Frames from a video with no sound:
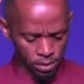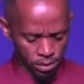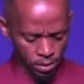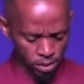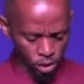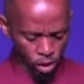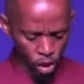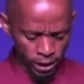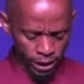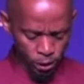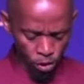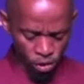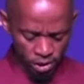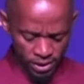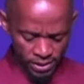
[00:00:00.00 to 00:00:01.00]
Glory
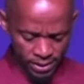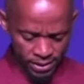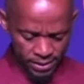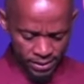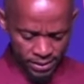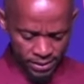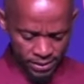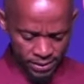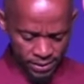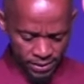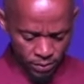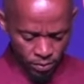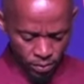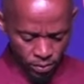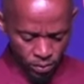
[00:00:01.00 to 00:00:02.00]
to Jesus.
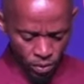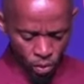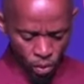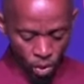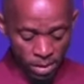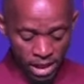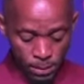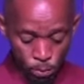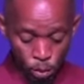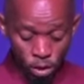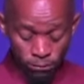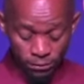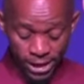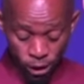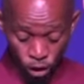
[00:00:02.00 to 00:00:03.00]
We must
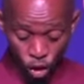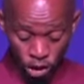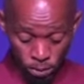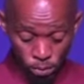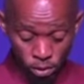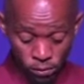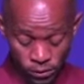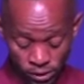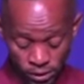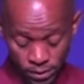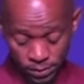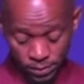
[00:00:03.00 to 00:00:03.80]
move as God moves.